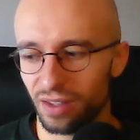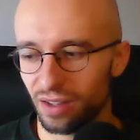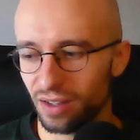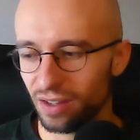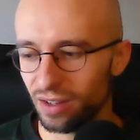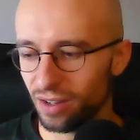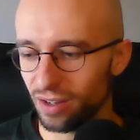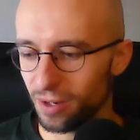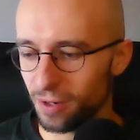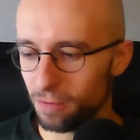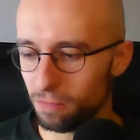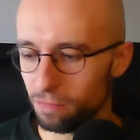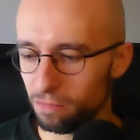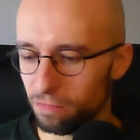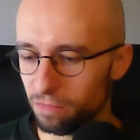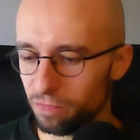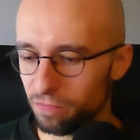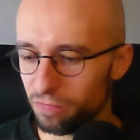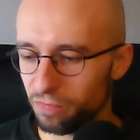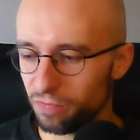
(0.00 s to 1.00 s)

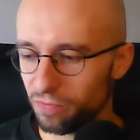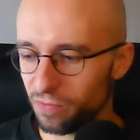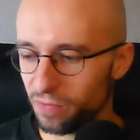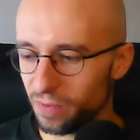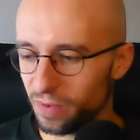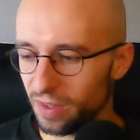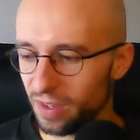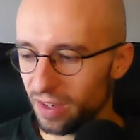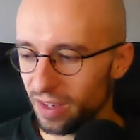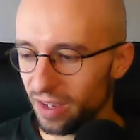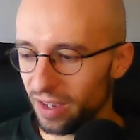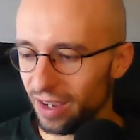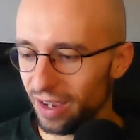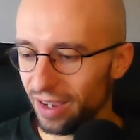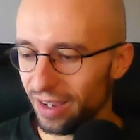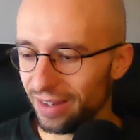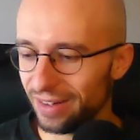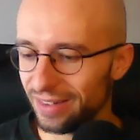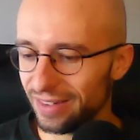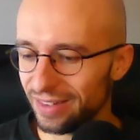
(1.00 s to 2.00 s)
Um,
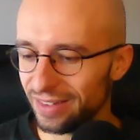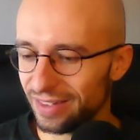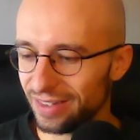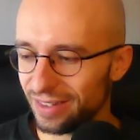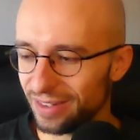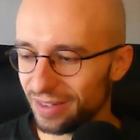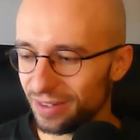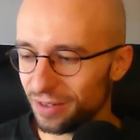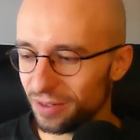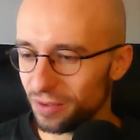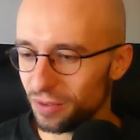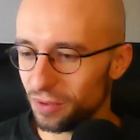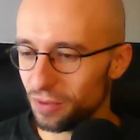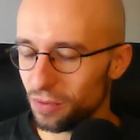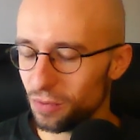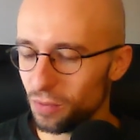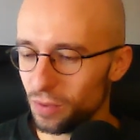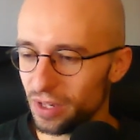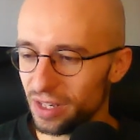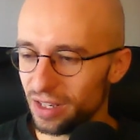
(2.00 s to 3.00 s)
and
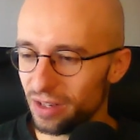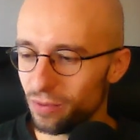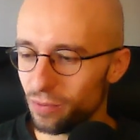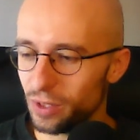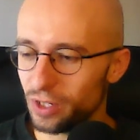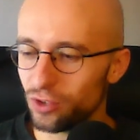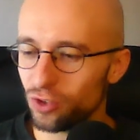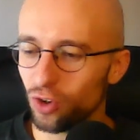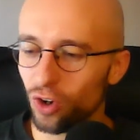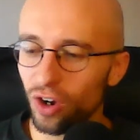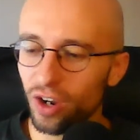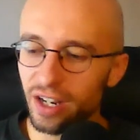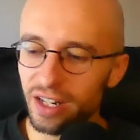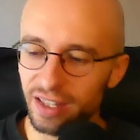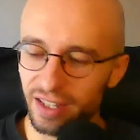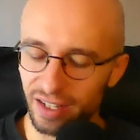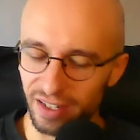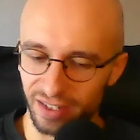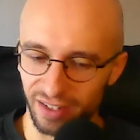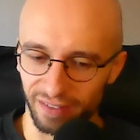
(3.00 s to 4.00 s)
we we tried
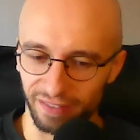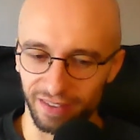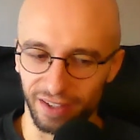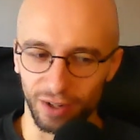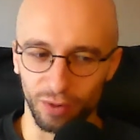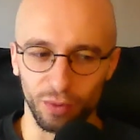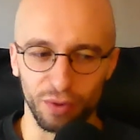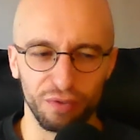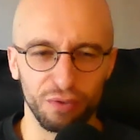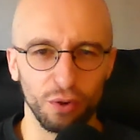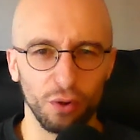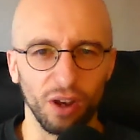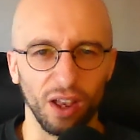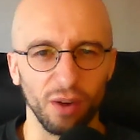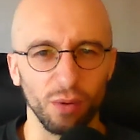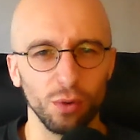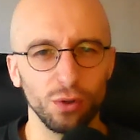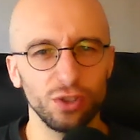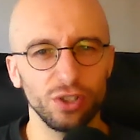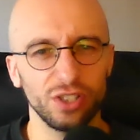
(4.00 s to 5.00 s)
this. I think we thought like
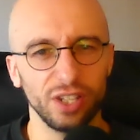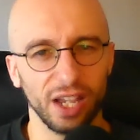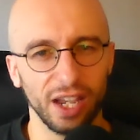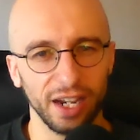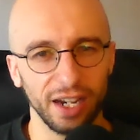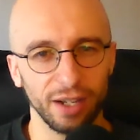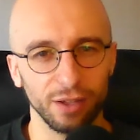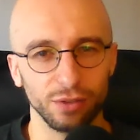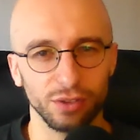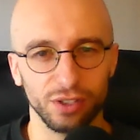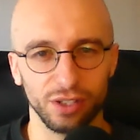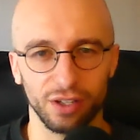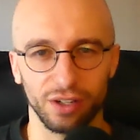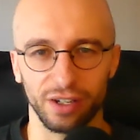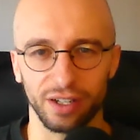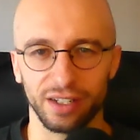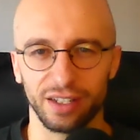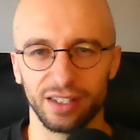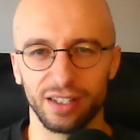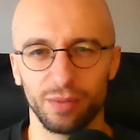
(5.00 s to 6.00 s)
we'll just hang
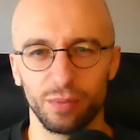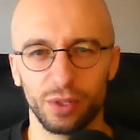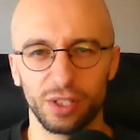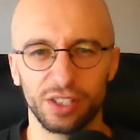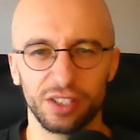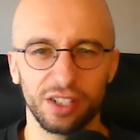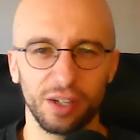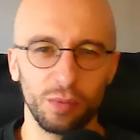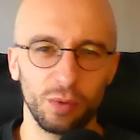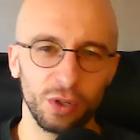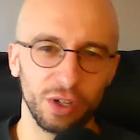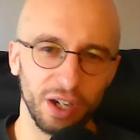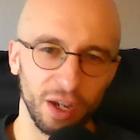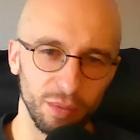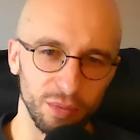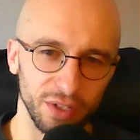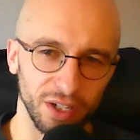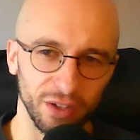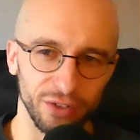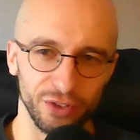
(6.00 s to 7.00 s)
outside, and then when someone
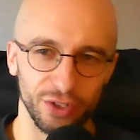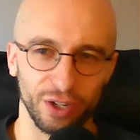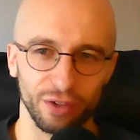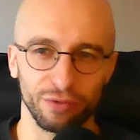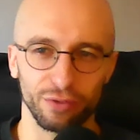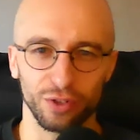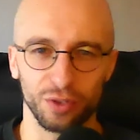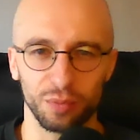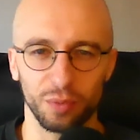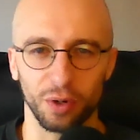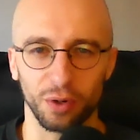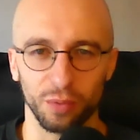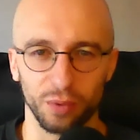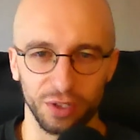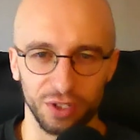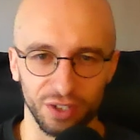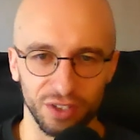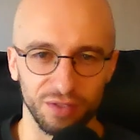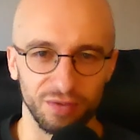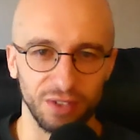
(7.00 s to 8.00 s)
comes outside for a smoke,
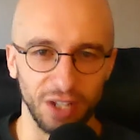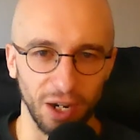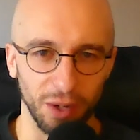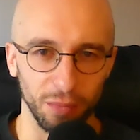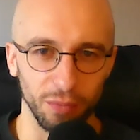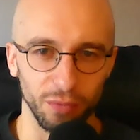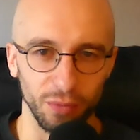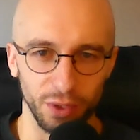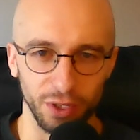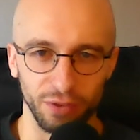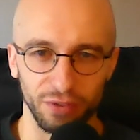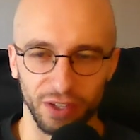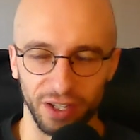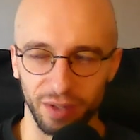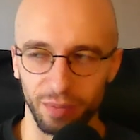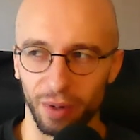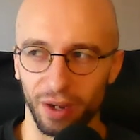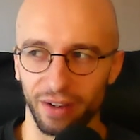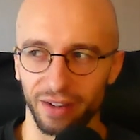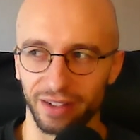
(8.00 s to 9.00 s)
which is dumb when you think
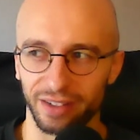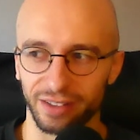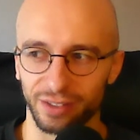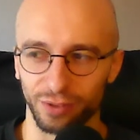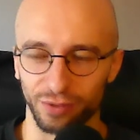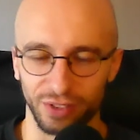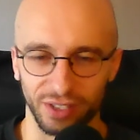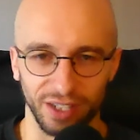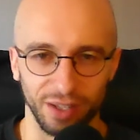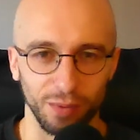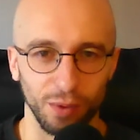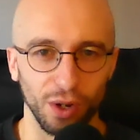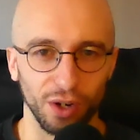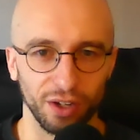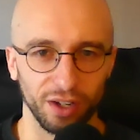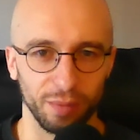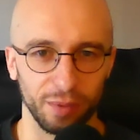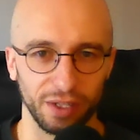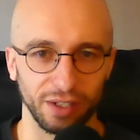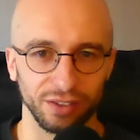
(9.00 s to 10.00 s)
about it, because obviously they weren't
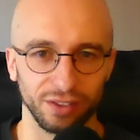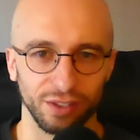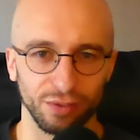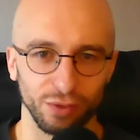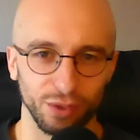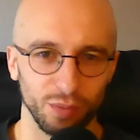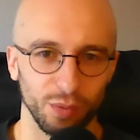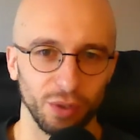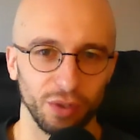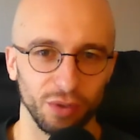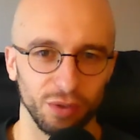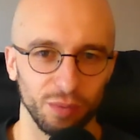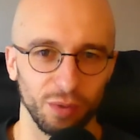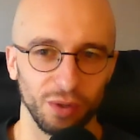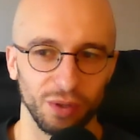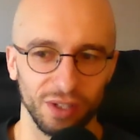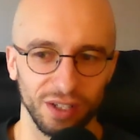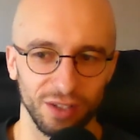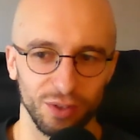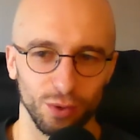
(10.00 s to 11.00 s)
coming outside for a smoke; they were
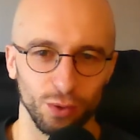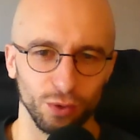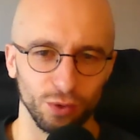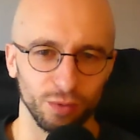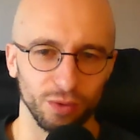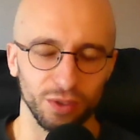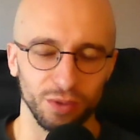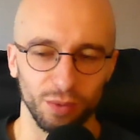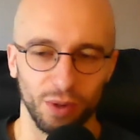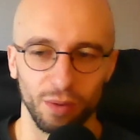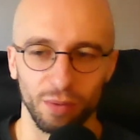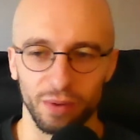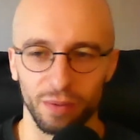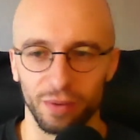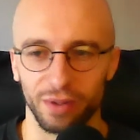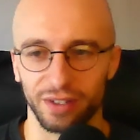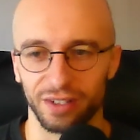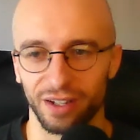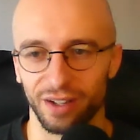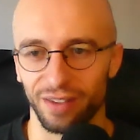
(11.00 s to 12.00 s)
smoking indoors, which is why we
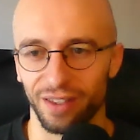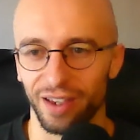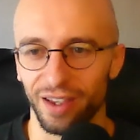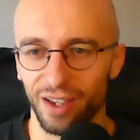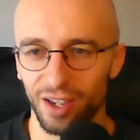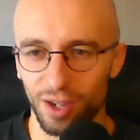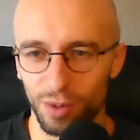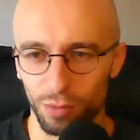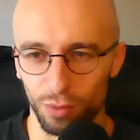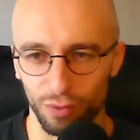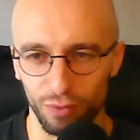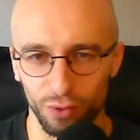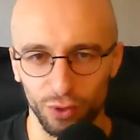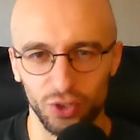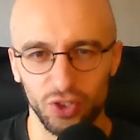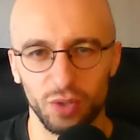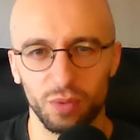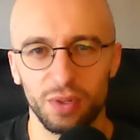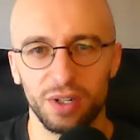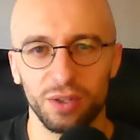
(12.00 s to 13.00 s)
wanted to go there. But we thought
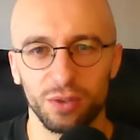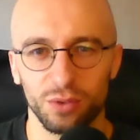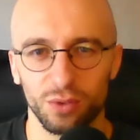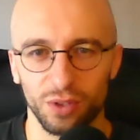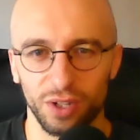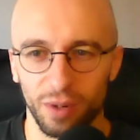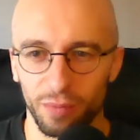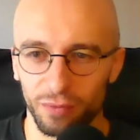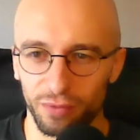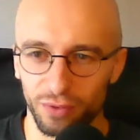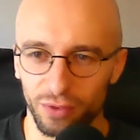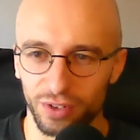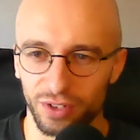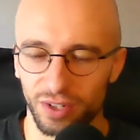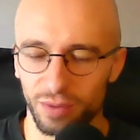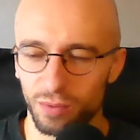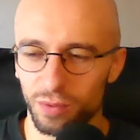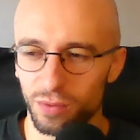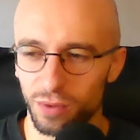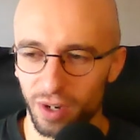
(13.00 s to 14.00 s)
someone else will come for
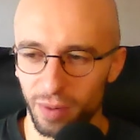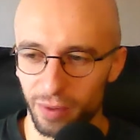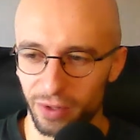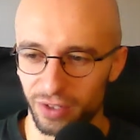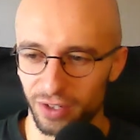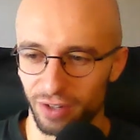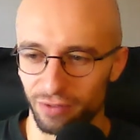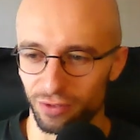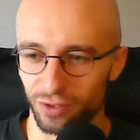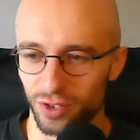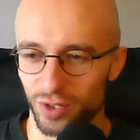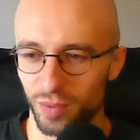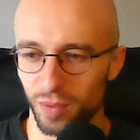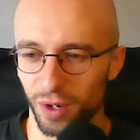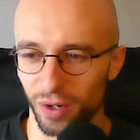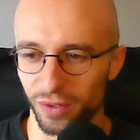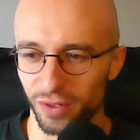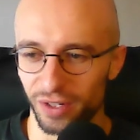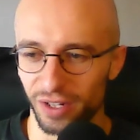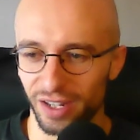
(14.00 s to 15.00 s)
someone will come outside for a
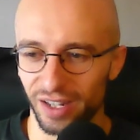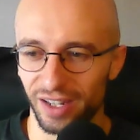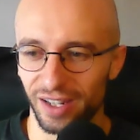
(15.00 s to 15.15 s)
smoke,